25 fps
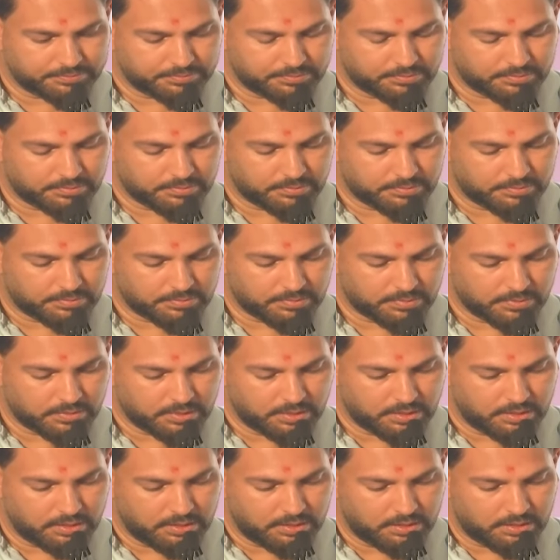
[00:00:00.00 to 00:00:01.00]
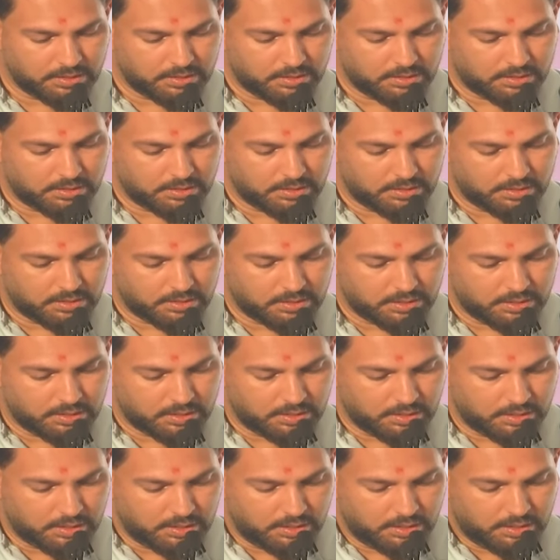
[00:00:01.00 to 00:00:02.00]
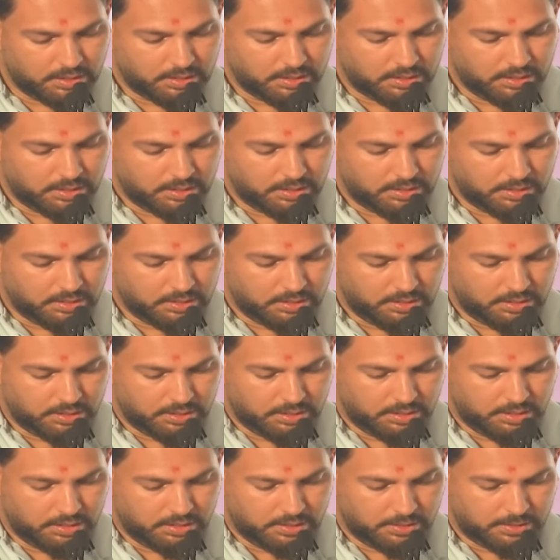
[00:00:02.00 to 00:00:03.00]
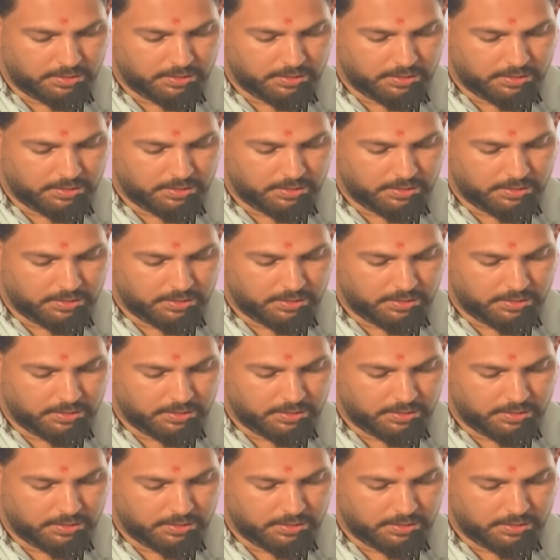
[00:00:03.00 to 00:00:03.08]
No one is speaking in this clip.